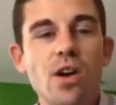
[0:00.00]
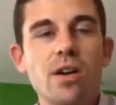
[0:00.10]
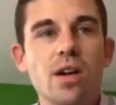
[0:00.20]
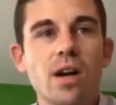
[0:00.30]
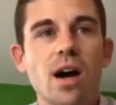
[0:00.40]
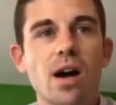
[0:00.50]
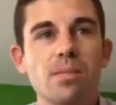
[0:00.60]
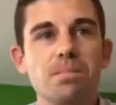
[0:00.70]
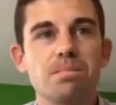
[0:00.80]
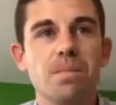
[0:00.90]
To
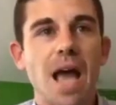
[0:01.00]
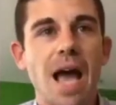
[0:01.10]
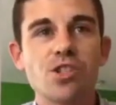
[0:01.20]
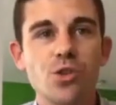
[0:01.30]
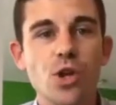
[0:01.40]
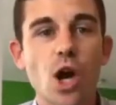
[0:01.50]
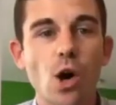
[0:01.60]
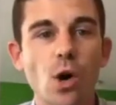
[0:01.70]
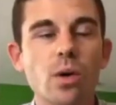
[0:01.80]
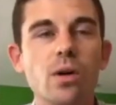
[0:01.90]
start, as you
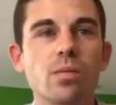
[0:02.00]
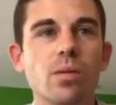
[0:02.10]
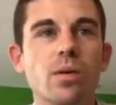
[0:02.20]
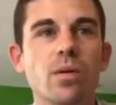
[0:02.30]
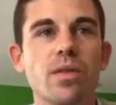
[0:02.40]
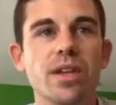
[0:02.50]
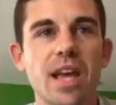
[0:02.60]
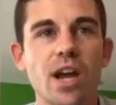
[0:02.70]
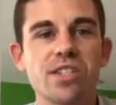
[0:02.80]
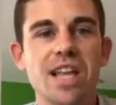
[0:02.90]
know, the
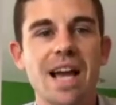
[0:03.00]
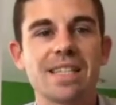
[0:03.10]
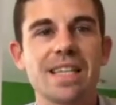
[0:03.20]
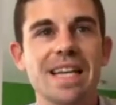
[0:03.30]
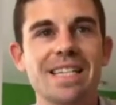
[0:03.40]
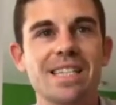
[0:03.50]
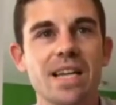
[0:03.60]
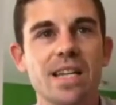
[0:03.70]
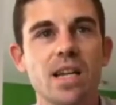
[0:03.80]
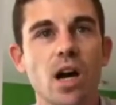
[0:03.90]
CARES Act
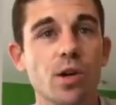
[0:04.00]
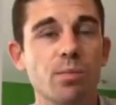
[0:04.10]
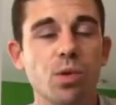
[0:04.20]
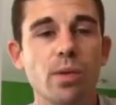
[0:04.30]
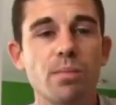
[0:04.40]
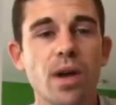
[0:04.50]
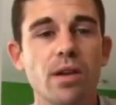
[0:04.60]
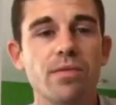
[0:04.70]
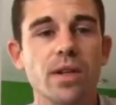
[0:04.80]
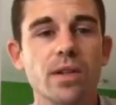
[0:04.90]
extended unemployment
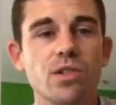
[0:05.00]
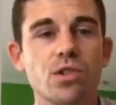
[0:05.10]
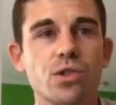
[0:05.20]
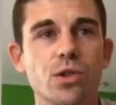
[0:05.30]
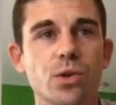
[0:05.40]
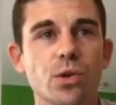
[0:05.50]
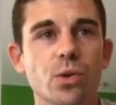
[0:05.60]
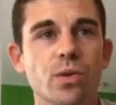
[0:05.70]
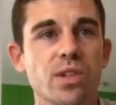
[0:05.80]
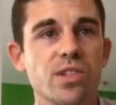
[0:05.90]
benefits
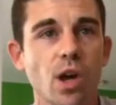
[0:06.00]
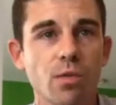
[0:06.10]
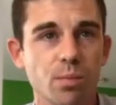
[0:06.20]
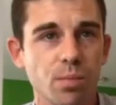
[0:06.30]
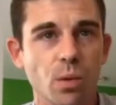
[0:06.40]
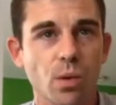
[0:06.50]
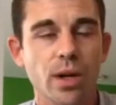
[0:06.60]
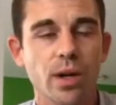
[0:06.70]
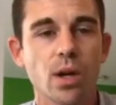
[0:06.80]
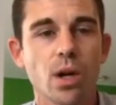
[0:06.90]
to the
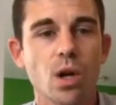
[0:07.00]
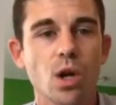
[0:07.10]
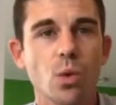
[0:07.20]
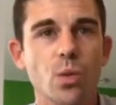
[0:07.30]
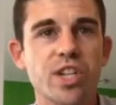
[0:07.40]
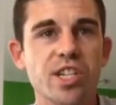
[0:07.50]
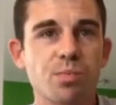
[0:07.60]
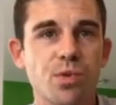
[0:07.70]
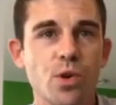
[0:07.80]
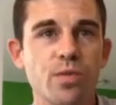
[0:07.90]
self-employed, which has
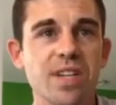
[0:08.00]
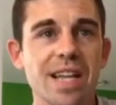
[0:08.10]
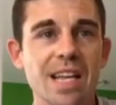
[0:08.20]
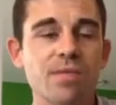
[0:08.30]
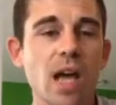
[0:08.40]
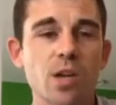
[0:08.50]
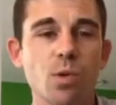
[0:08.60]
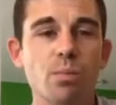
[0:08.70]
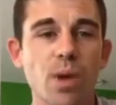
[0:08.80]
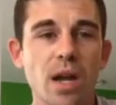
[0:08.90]
proved an
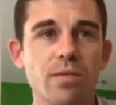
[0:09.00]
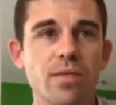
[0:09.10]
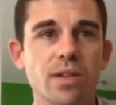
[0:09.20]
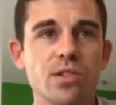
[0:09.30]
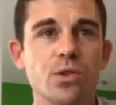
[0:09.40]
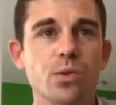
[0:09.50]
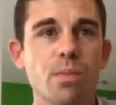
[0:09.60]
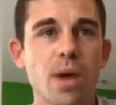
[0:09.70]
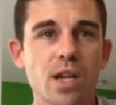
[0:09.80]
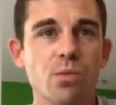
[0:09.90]
invaluable benefit to
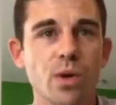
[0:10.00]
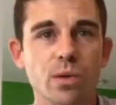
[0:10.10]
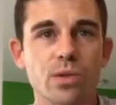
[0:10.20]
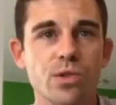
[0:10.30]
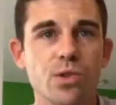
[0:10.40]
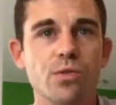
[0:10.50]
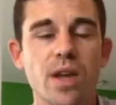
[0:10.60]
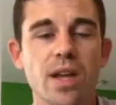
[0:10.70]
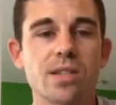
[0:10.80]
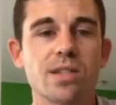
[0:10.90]
many realtors who
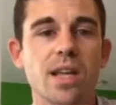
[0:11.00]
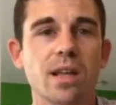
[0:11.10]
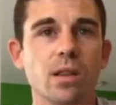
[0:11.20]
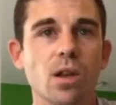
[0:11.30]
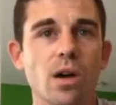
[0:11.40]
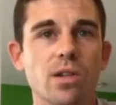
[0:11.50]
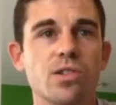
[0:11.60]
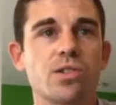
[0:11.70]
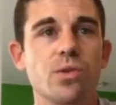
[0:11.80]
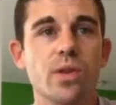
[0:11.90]
faced a
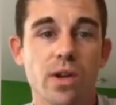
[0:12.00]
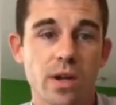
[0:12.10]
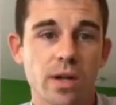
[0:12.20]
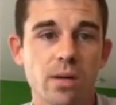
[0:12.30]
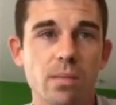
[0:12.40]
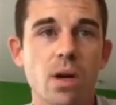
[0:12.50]
loss to their income.